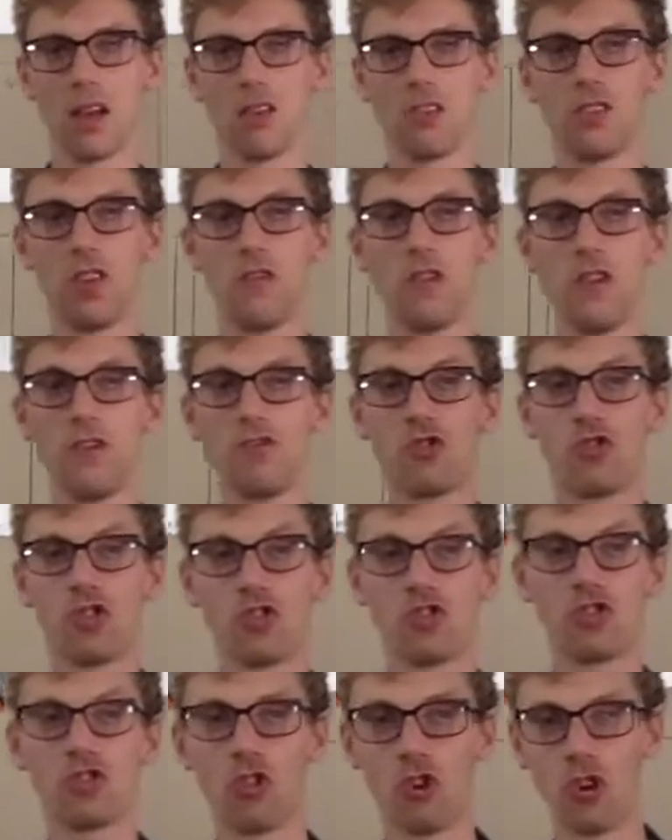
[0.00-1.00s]
So if you've
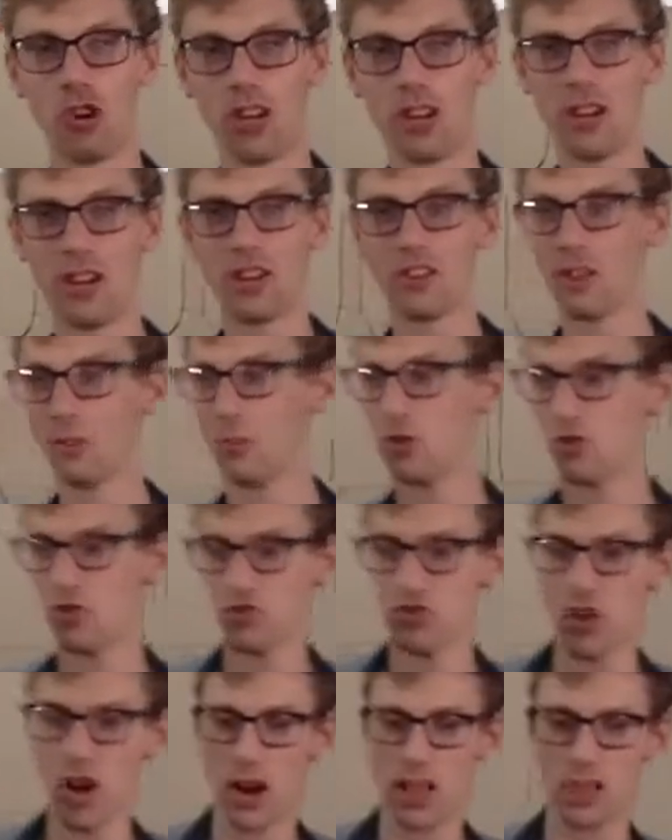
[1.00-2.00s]
just joined us, I'm
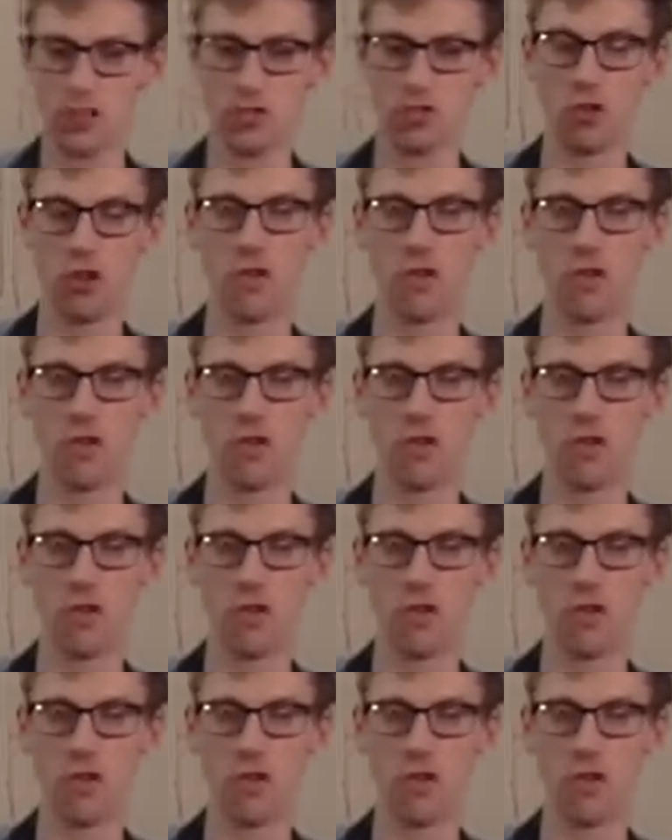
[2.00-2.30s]
just running through